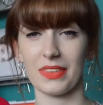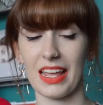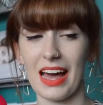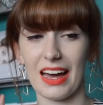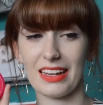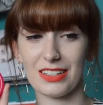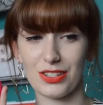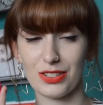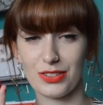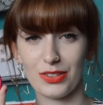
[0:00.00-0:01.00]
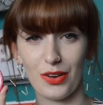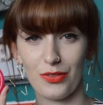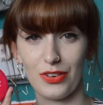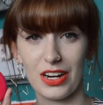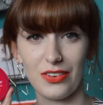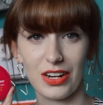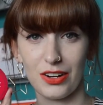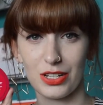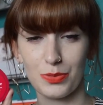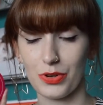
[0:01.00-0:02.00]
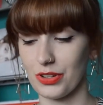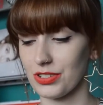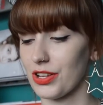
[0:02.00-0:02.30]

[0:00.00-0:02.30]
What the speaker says: Yeah, it's just a really, really nice product.